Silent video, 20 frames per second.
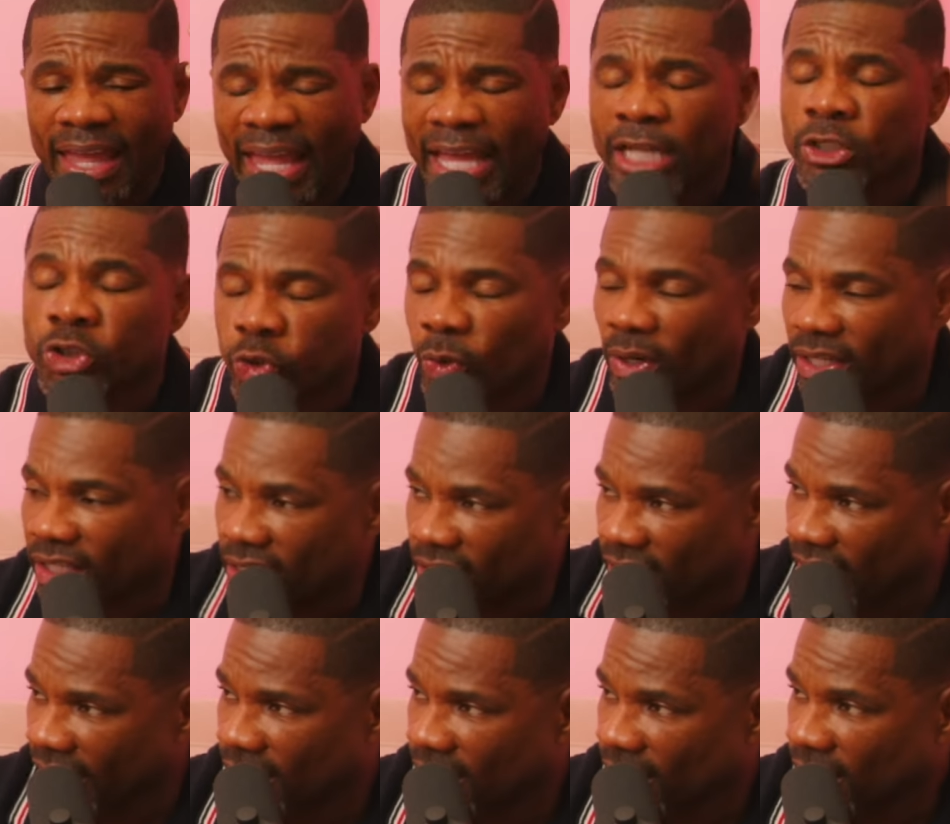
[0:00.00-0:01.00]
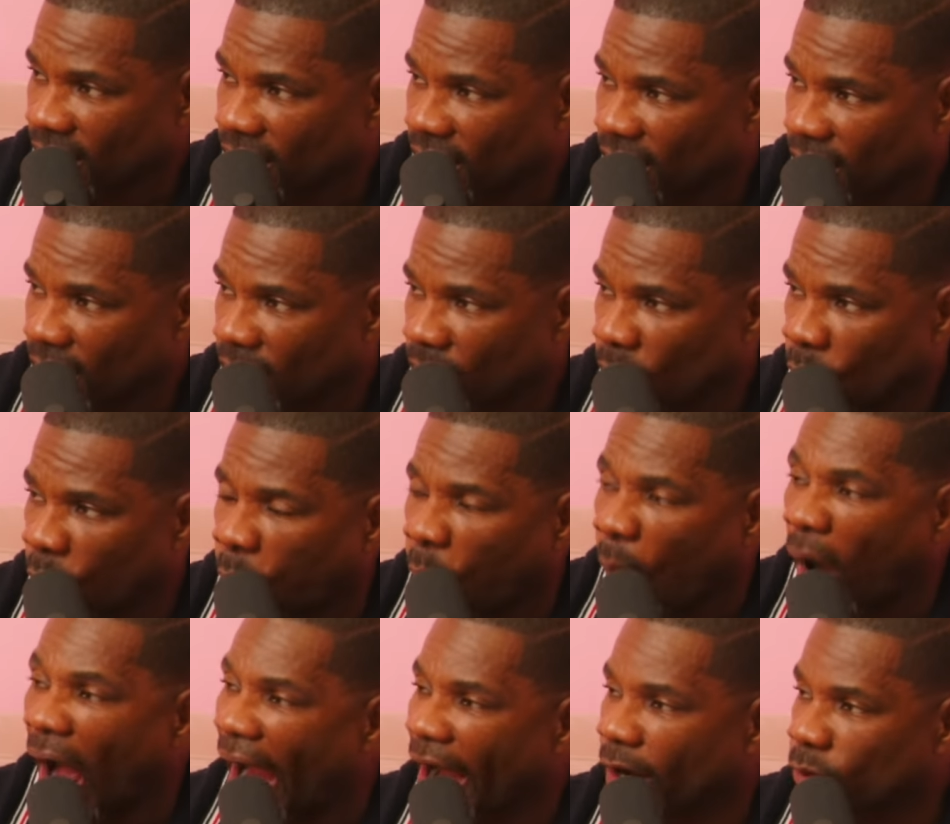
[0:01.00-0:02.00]
intricately
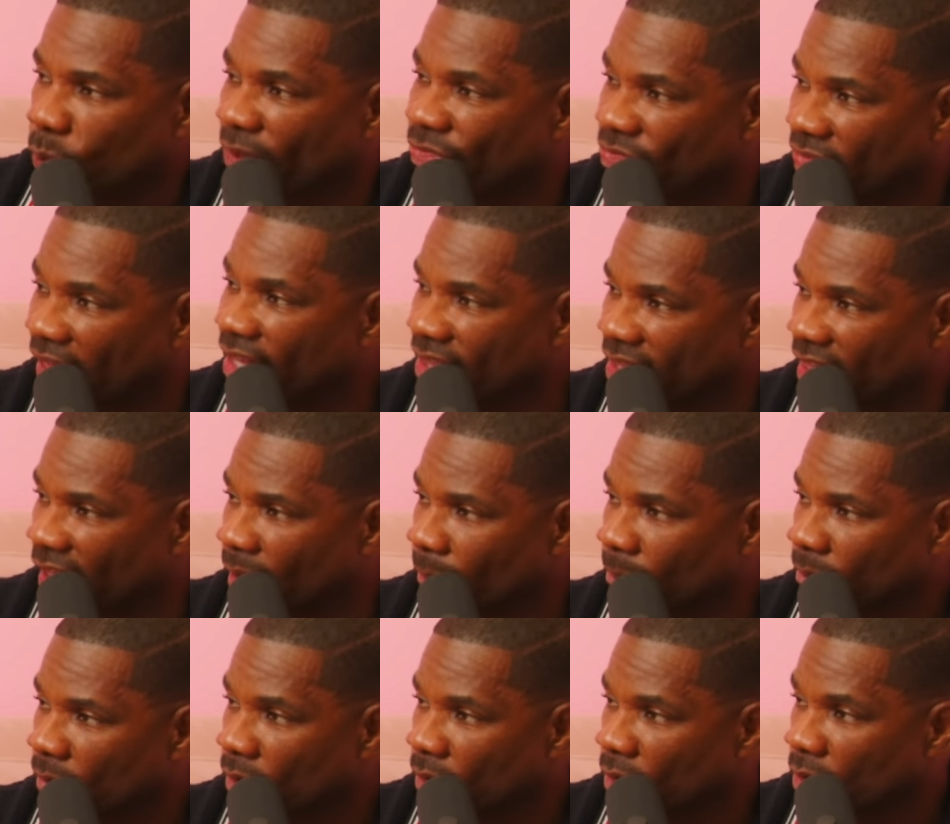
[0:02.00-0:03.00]
wired within them